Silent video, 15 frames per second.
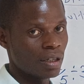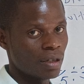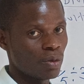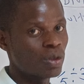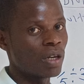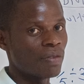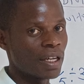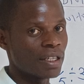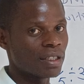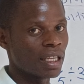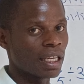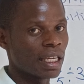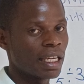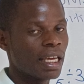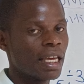What have I
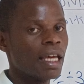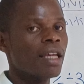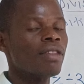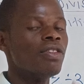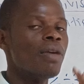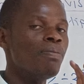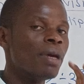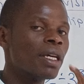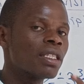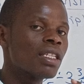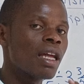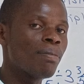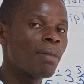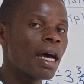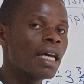said? The mixed
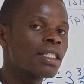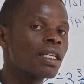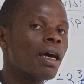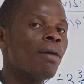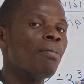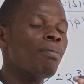numbers